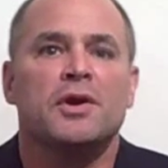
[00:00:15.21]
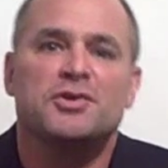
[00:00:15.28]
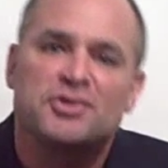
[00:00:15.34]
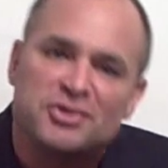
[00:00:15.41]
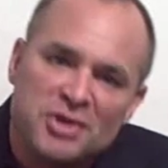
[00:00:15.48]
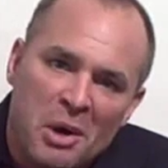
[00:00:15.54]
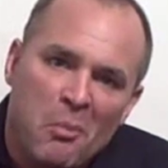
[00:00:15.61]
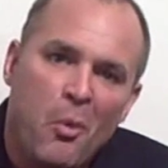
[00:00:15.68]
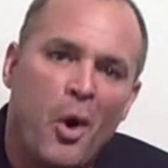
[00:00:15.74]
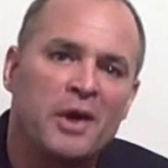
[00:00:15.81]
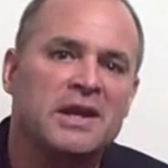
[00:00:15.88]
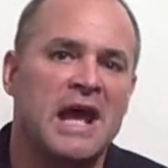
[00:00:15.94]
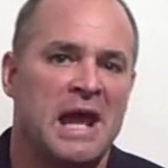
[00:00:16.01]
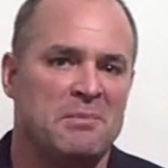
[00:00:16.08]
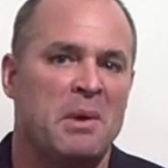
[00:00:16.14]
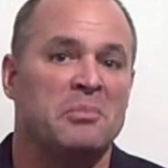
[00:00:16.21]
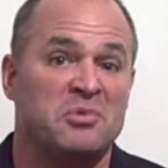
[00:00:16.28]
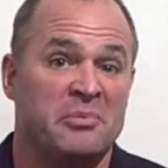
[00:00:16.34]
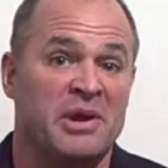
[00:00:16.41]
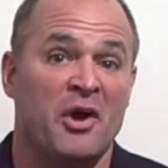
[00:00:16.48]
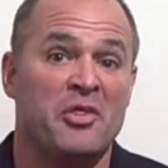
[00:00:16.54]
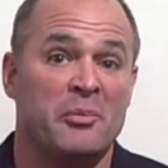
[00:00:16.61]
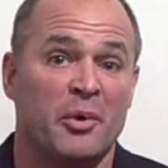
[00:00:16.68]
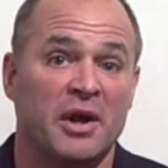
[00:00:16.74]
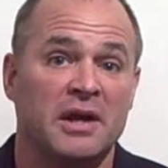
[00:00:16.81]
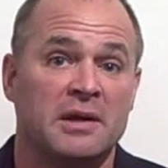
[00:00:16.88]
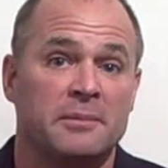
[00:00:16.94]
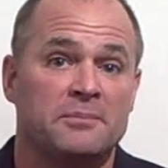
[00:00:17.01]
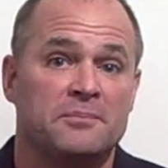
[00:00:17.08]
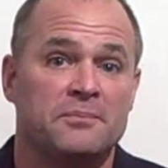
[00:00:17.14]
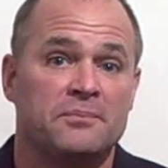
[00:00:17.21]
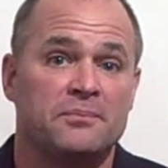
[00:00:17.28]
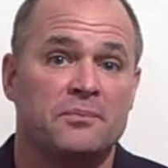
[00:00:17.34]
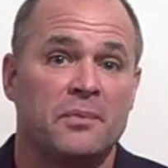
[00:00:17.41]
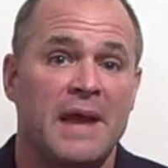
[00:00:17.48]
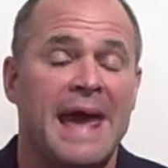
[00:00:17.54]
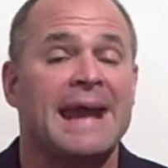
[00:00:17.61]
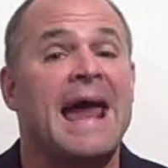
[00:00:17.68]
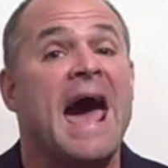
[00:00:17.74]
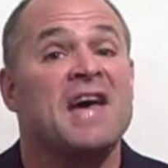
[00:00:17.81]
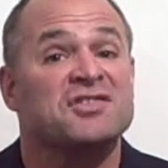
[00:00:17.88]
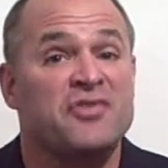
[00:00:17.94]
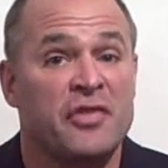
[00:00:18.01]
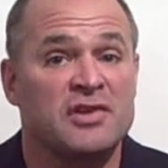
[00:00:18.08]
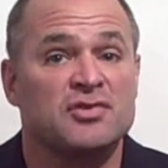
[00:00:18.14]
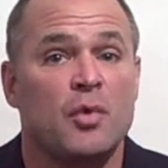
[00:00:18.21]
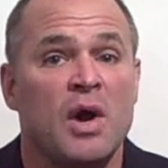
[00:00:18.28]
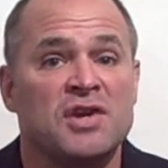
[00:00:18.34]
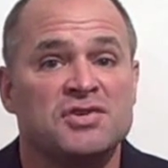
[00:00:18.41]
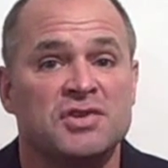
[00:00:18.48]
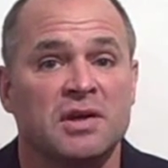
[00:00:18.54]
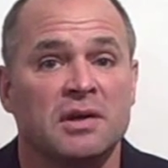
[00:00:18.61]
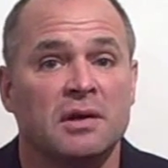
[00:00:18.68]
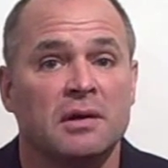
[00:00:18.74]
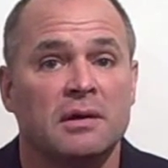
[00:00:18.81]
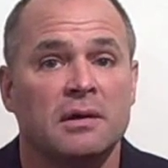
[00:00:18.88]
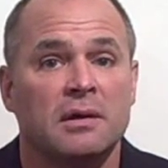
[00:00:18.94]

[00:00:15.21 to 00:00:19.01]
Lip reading: Someone came up to me on the break and asked this question.